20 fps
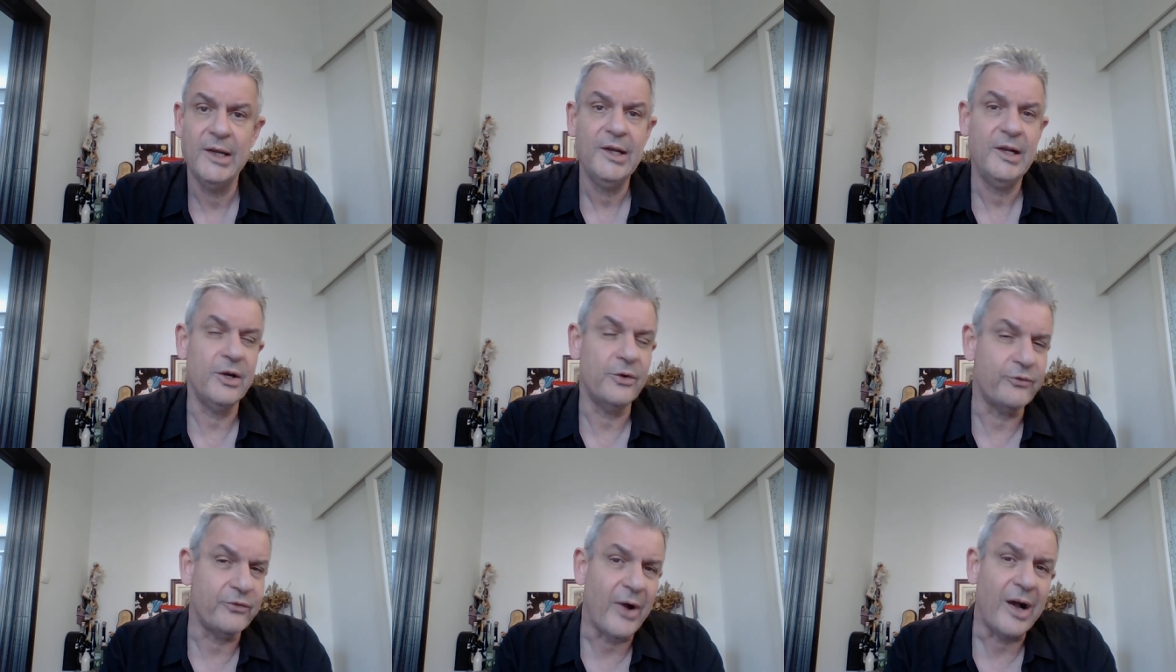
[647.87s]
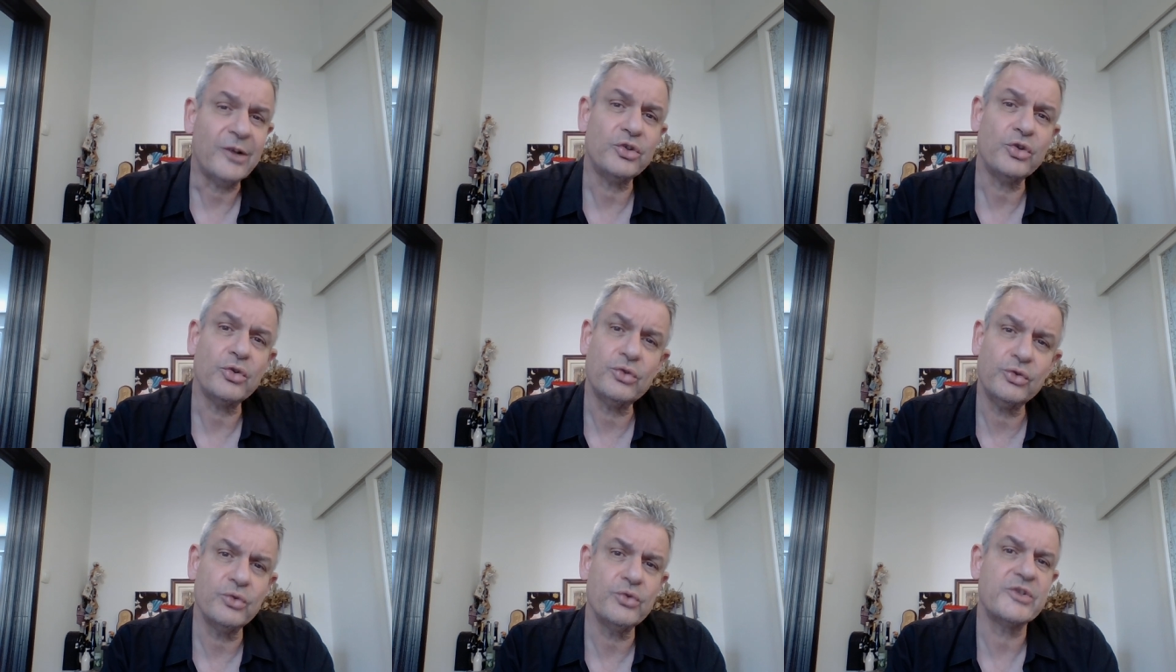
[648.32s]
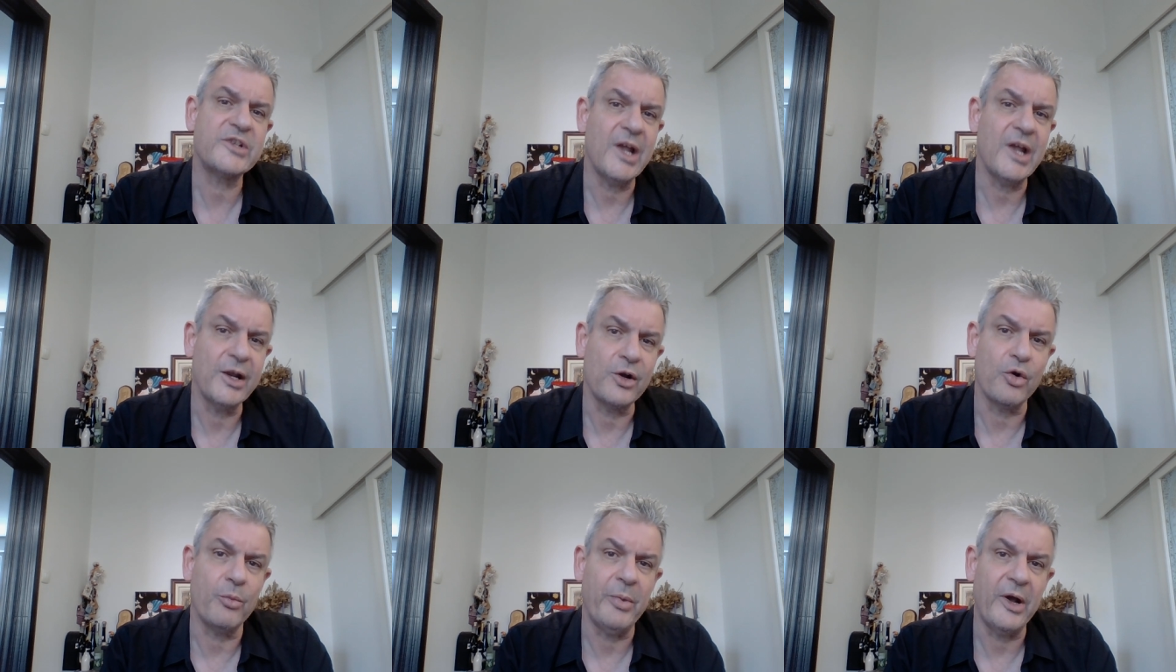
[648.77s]
And factor 2
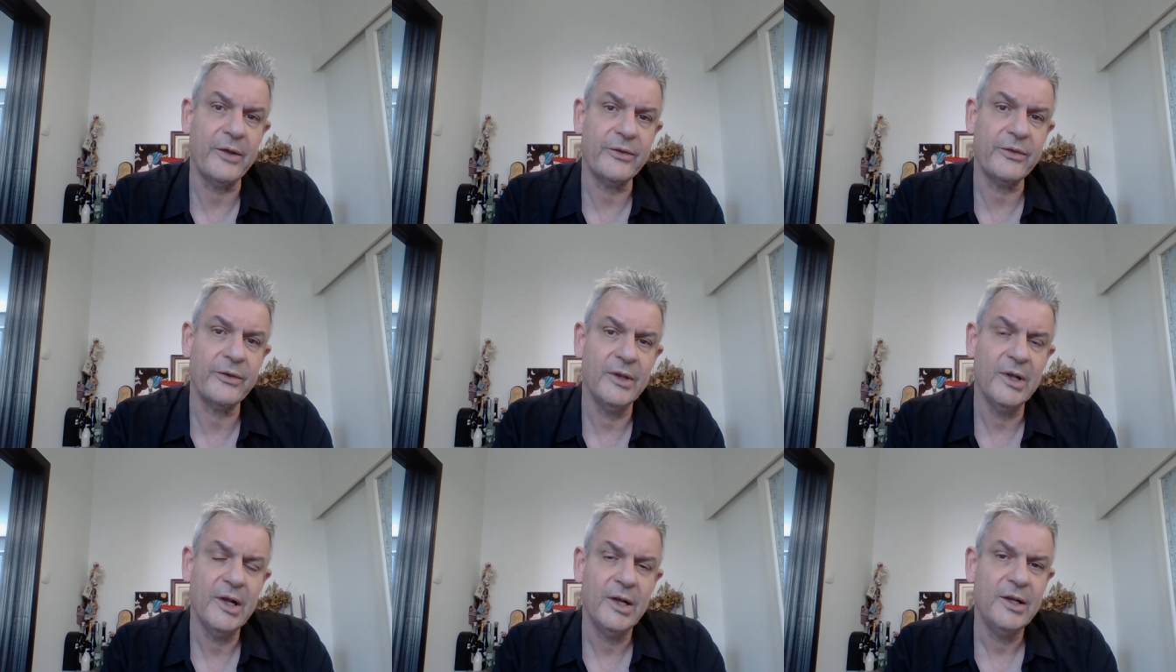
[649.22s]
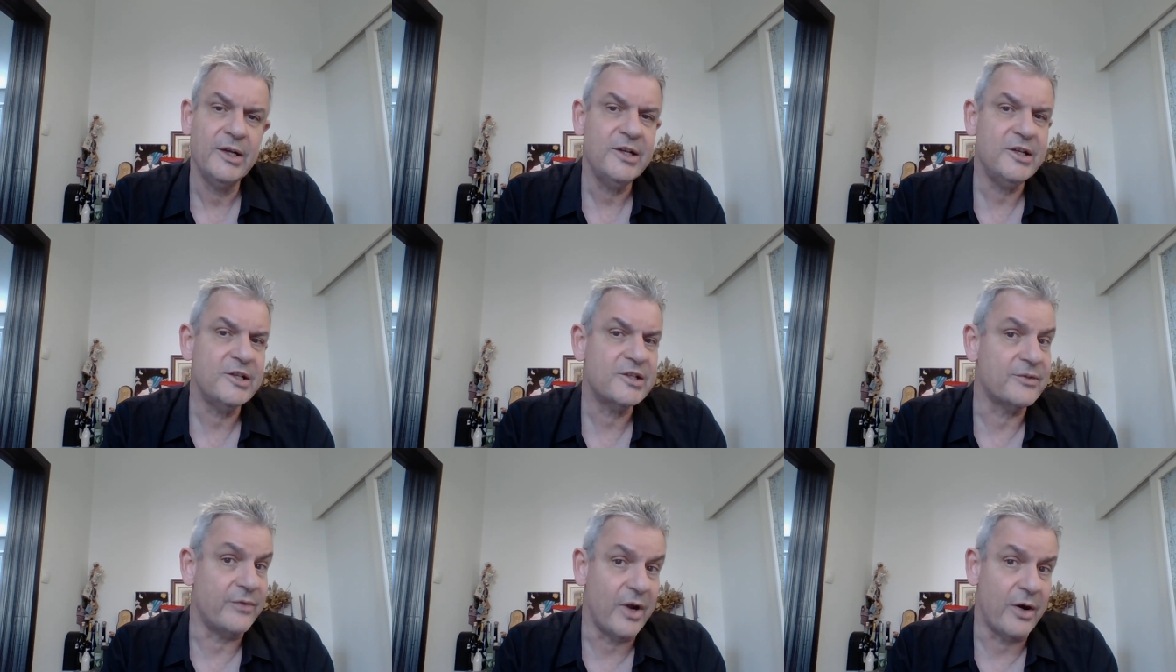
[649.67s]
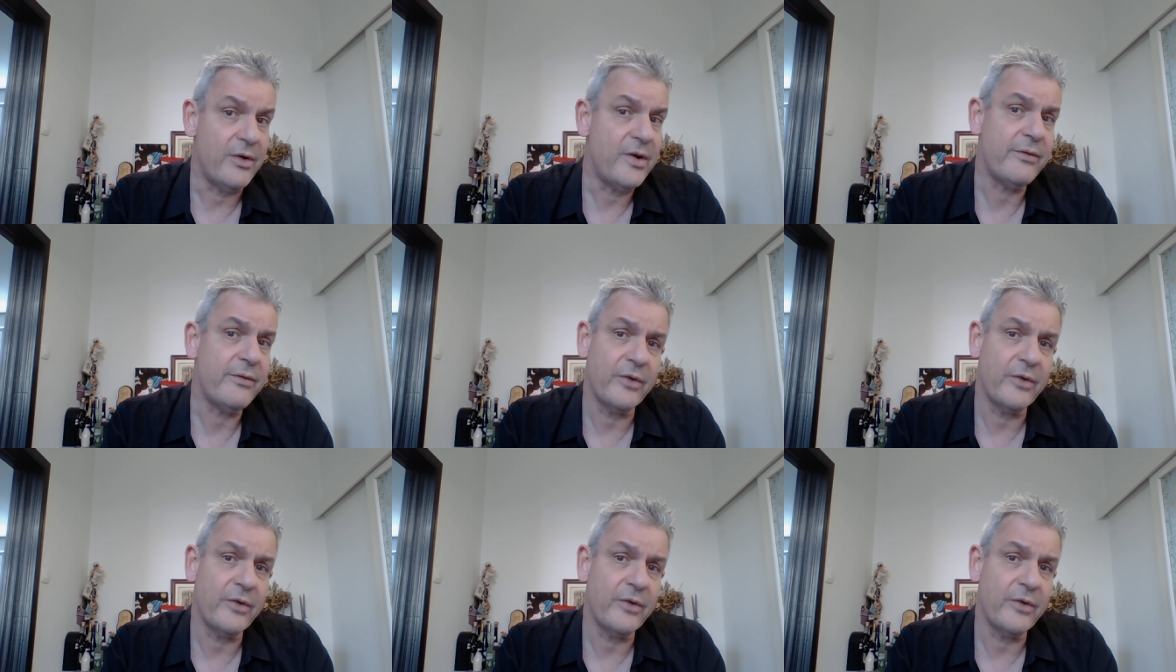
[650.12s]
psychopath is very,